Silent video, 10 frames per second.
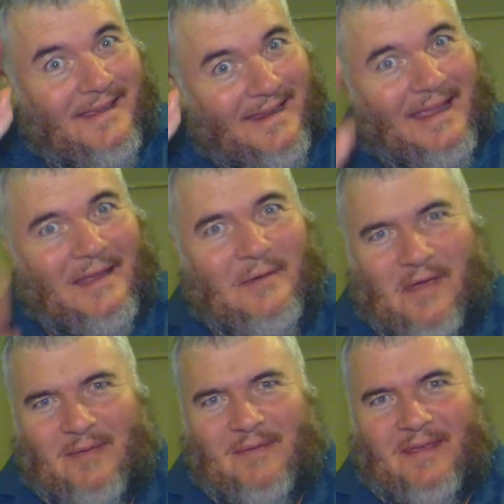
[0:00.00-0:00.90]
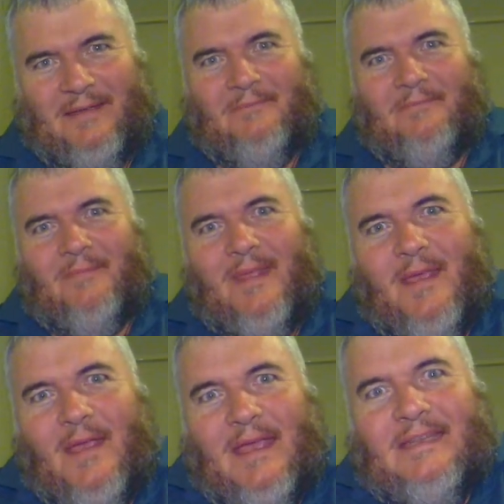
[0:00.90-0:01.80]
G'day, Graham here.
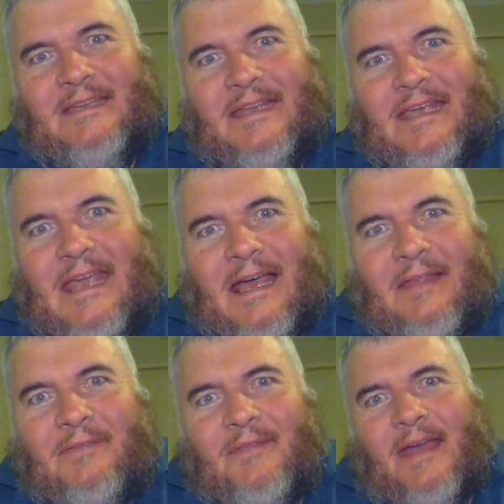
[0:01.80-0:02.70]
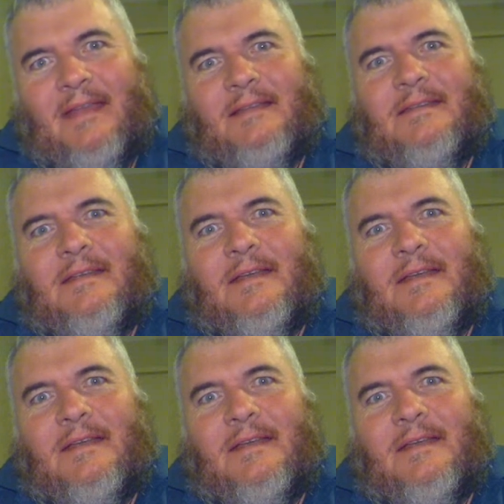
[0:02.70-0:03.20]
Did you hear that